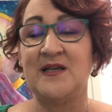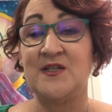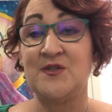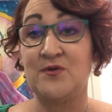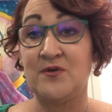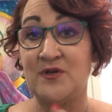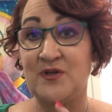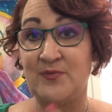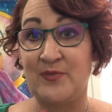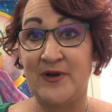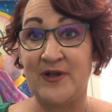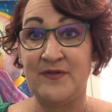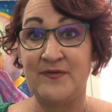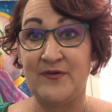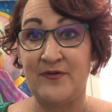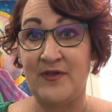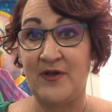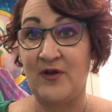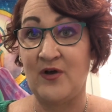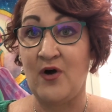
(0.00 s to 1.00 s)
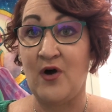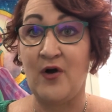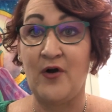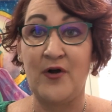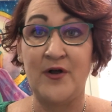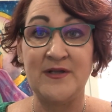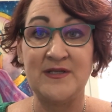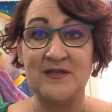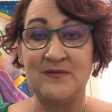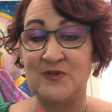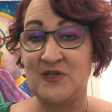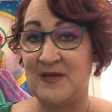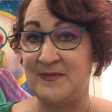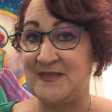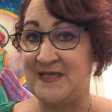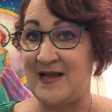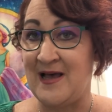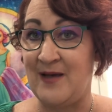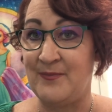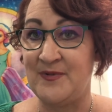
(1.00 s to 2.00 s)
wanted to bring through that code.
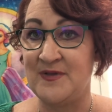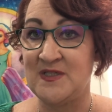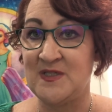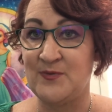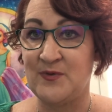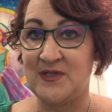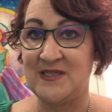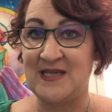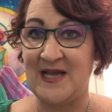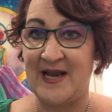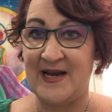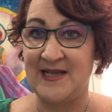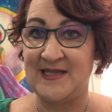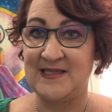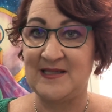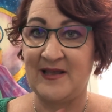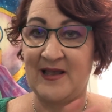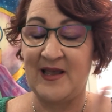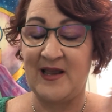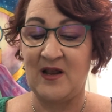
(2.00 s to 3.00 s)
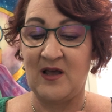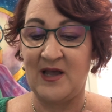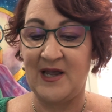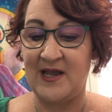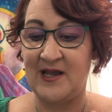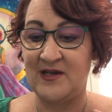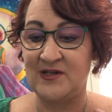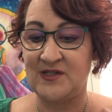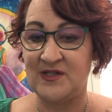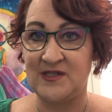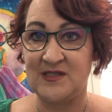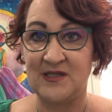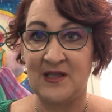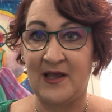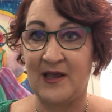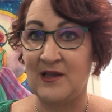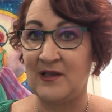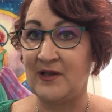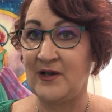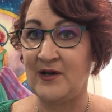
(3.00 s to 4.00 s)
Sometimes it happens spontaneously and I just
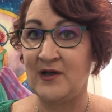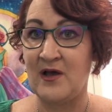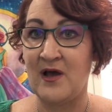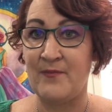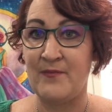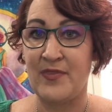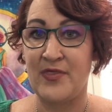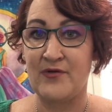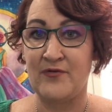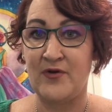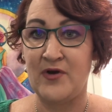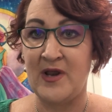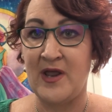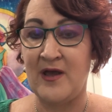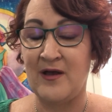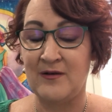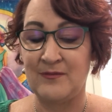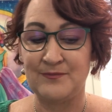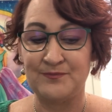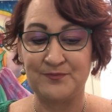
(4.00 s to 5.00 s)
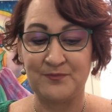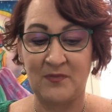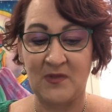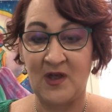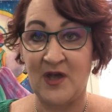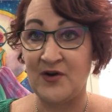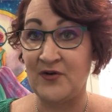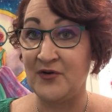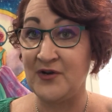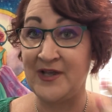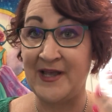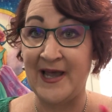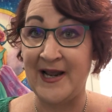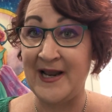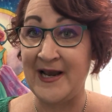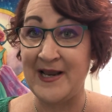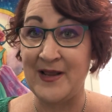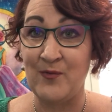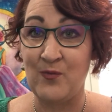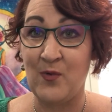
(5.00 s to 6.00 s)
like let it come through now. I don't get
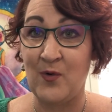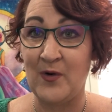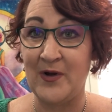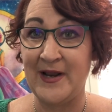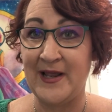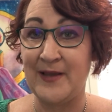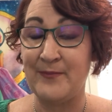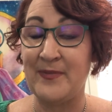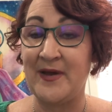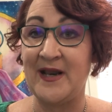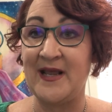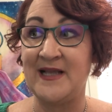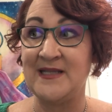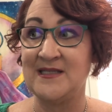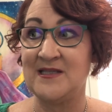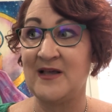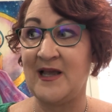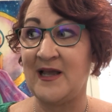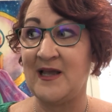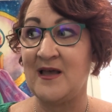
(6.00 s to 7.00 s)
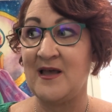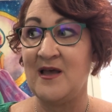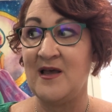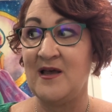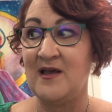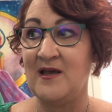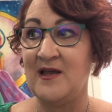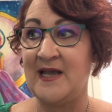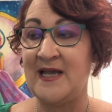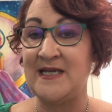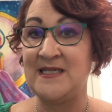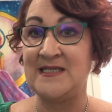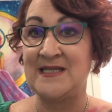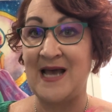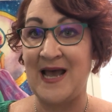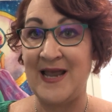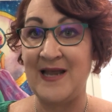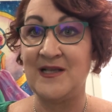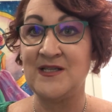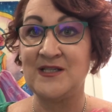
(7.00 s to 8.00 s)
any warning, but it's like it
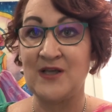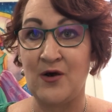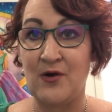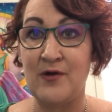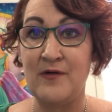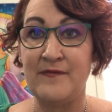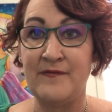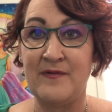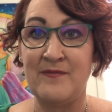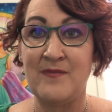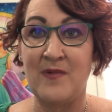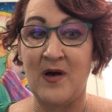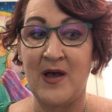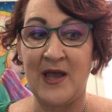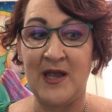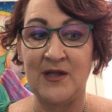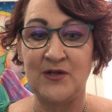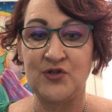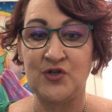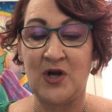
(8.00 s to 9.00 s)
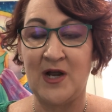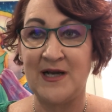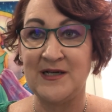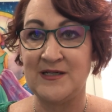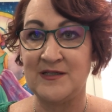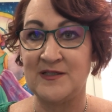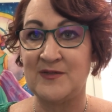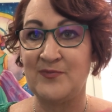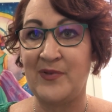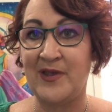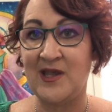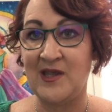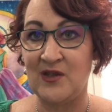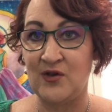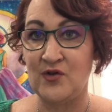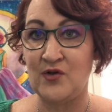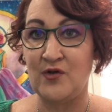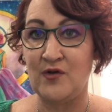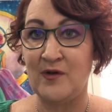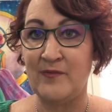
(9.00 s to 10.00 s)
takes over my trying to speak
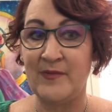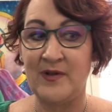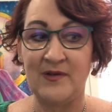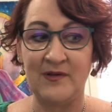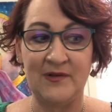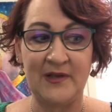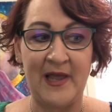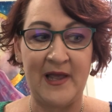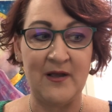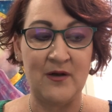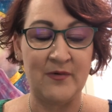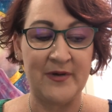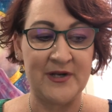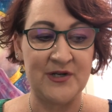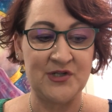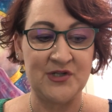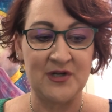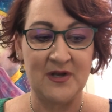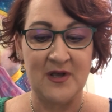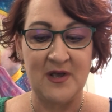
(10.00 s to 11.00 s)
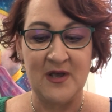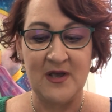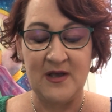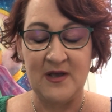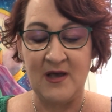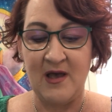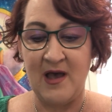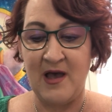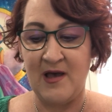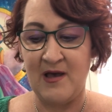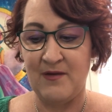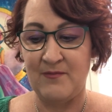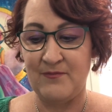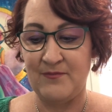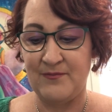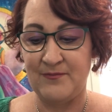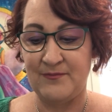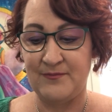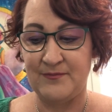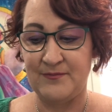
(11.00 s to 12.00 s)
in human language.
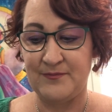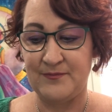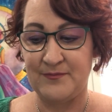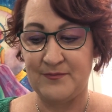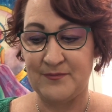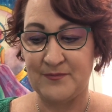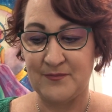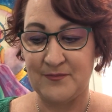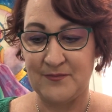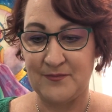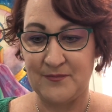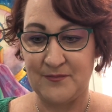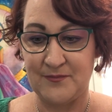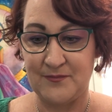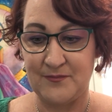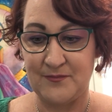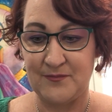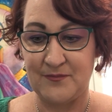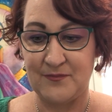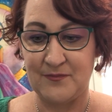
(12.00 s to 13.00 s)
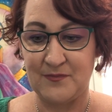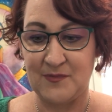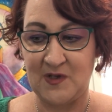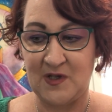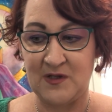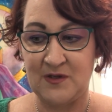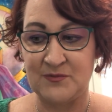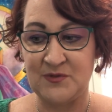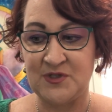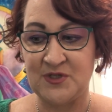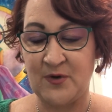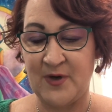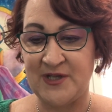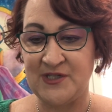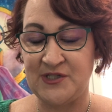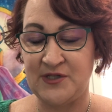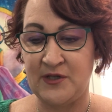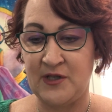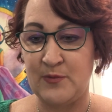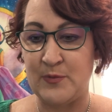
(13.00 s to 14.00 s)
I'm just
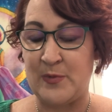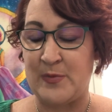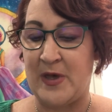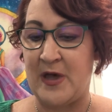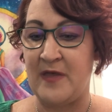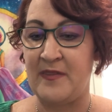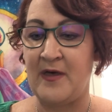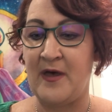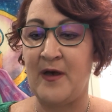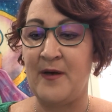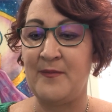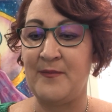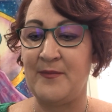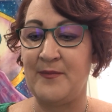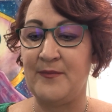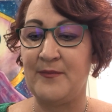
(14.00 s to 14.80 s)
questioning them about that.